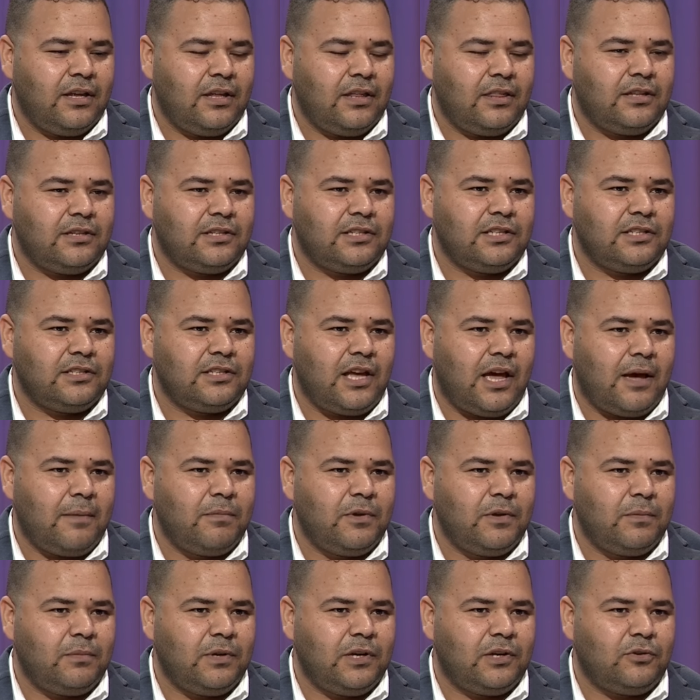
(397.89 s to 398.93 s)
This has
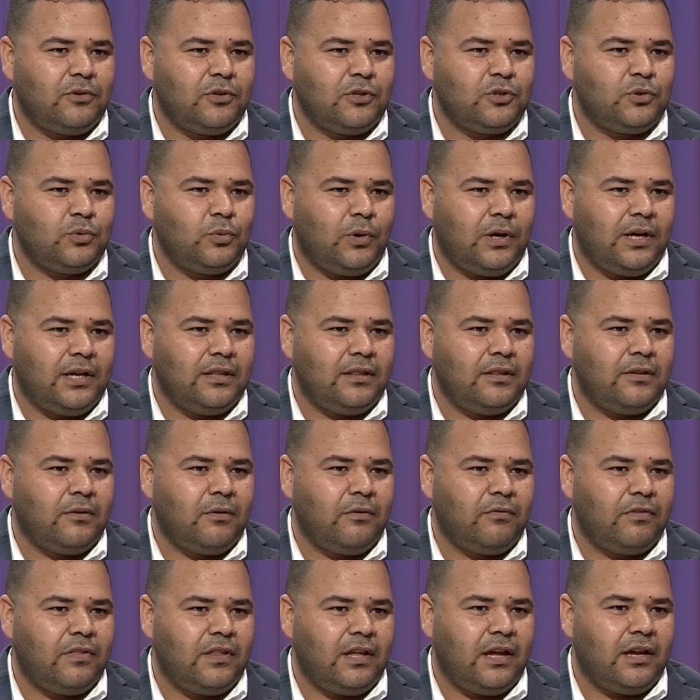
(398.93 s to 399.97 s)
happened because one
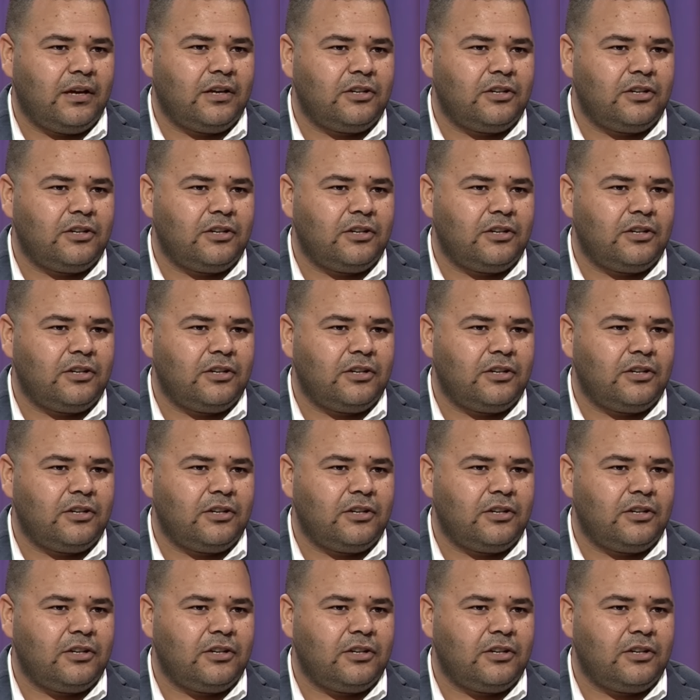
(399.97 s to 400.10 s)
of the